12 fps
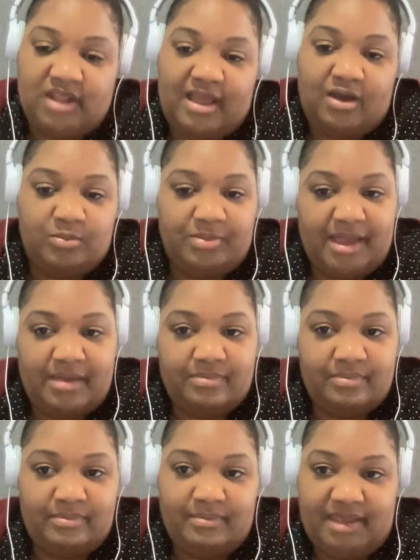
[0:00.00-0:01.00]
I hope that
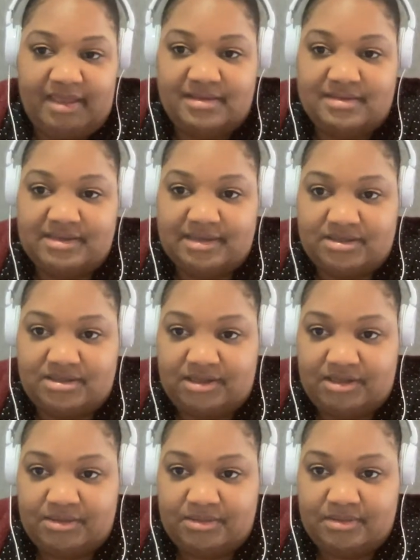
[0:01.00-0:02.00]
made sense to
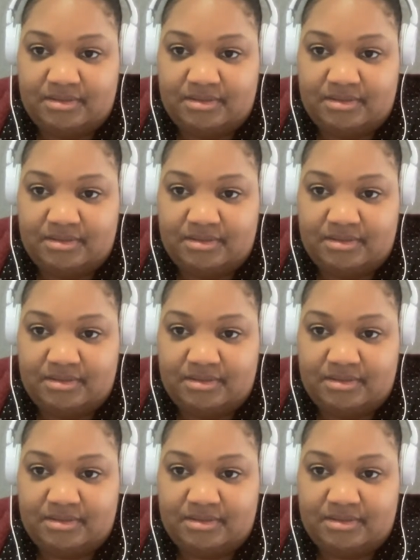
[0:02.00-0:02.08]
you.